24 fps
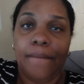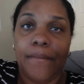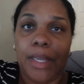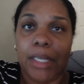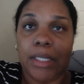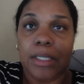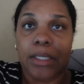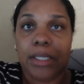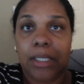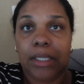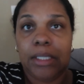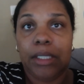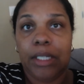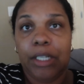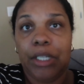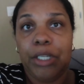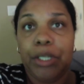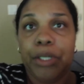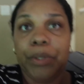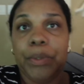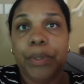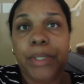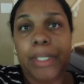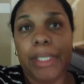They send the
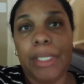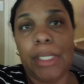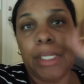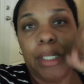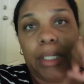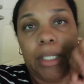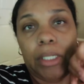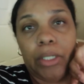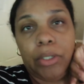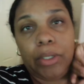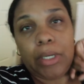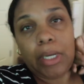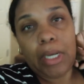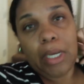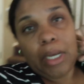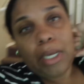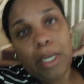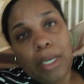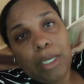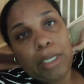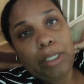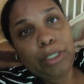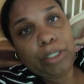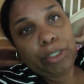unit, you
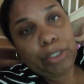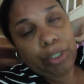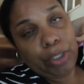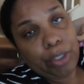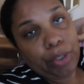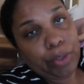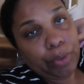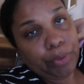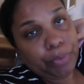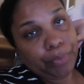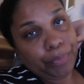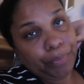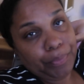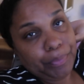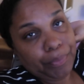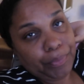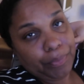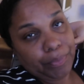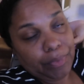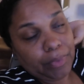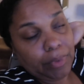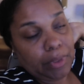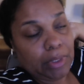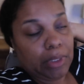guys, so
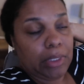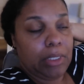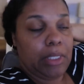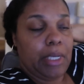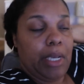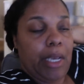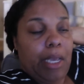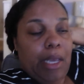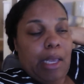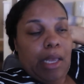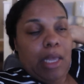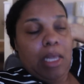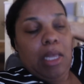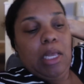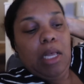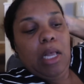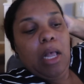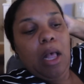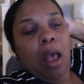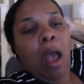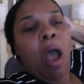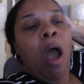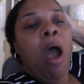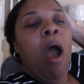yeah.
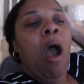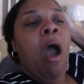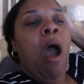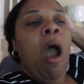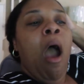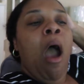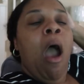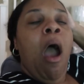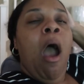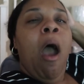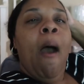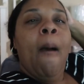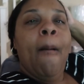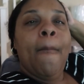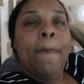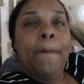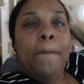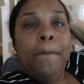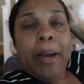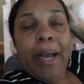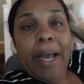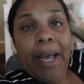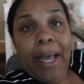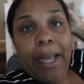
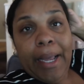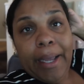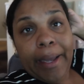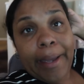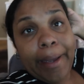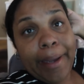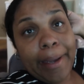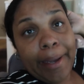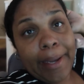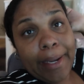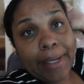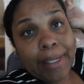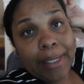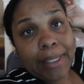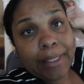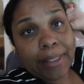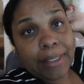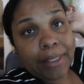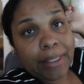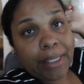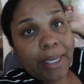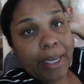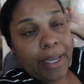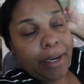But at
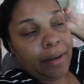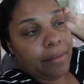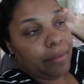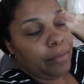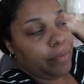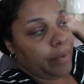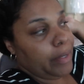least it's getting